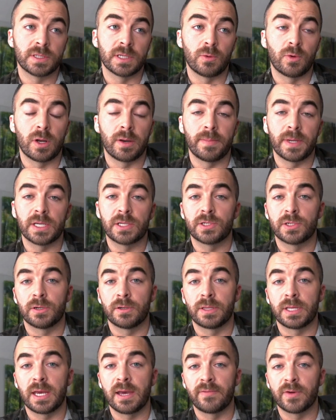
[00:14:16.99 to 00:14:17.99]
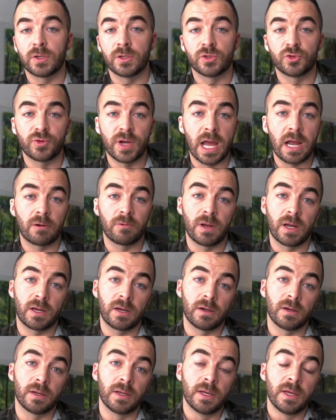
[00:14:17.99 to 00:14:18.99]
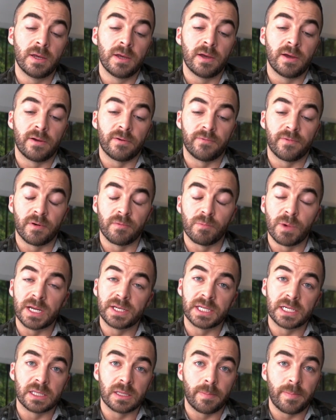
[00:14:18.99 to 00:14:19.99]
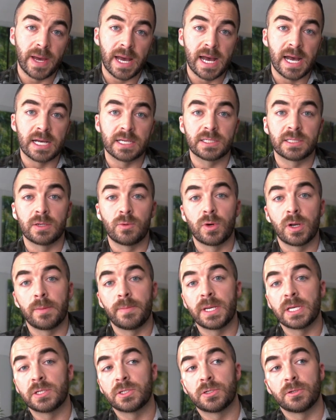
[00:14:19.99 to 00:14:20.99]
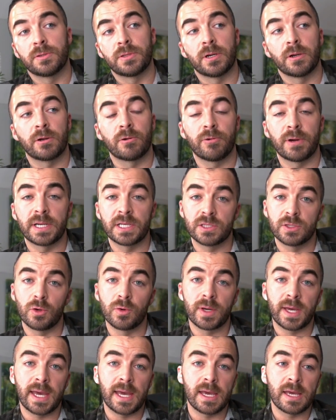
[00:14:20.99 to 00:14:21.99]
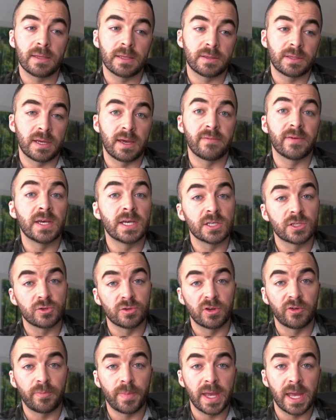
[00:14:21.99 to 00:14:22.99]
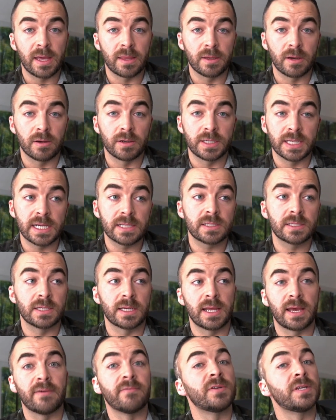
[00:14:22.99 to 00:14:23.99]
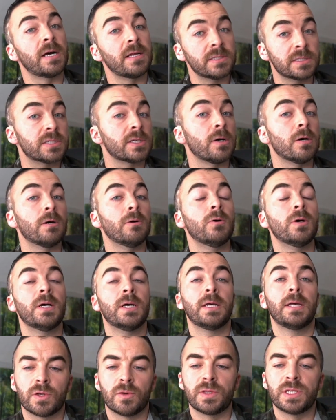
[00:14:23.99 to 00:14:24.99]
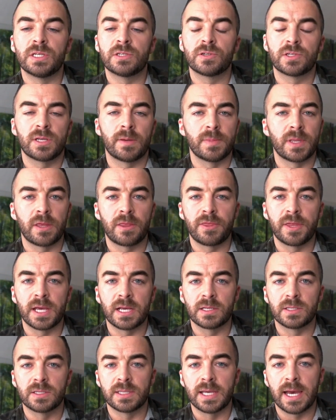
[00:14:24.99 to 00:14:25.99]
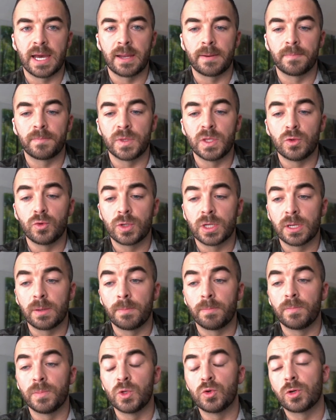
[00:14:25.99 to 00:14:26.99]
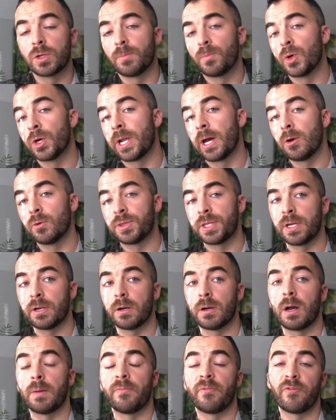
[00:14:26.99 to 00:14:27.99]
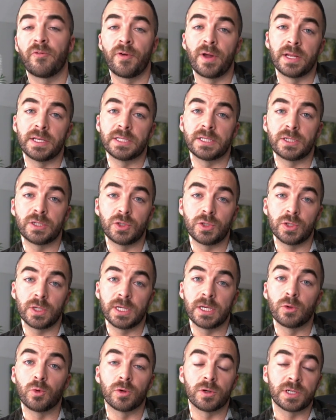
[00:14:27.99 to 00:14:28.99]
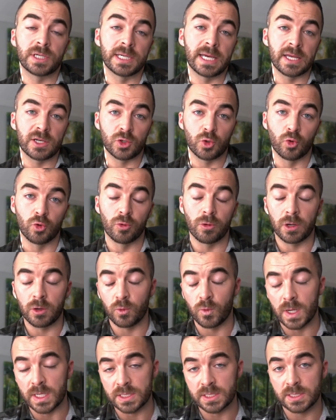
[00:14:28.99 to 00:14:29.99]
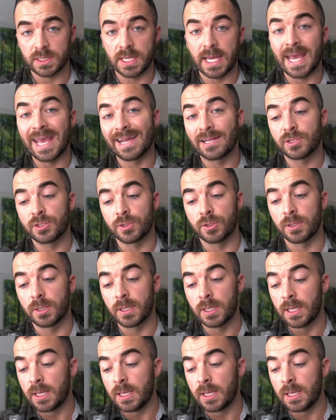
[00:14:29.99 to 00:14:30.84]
They want to make sure they have a good track record for renting in the past. They want to make sure their credit's okay, that they have a history of paying their debts and have done so. So these are some of the things that you can put out there up front in order to get tour requests answered.